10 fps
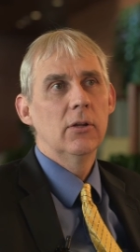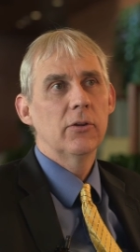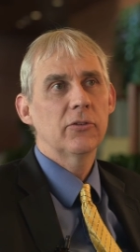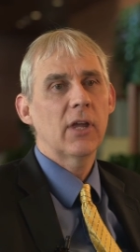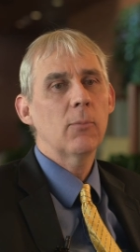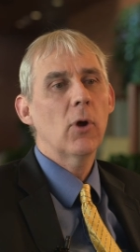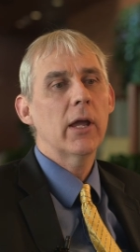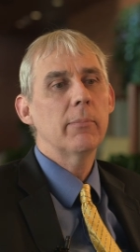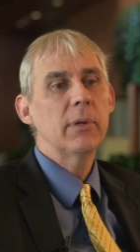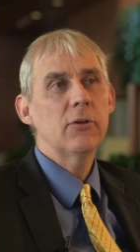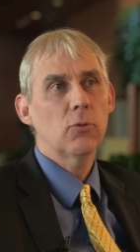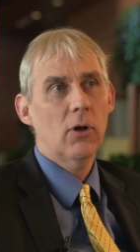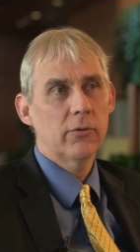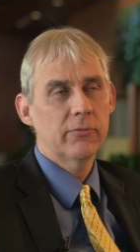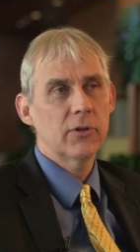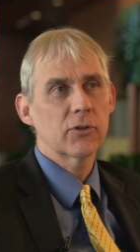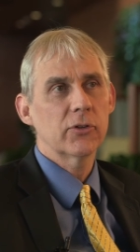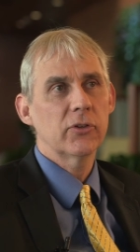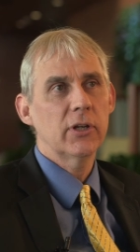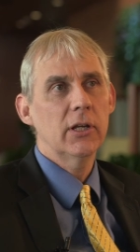The same way B12
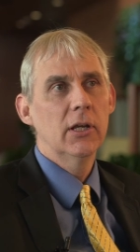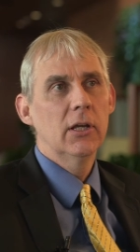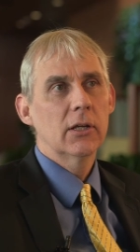deficiency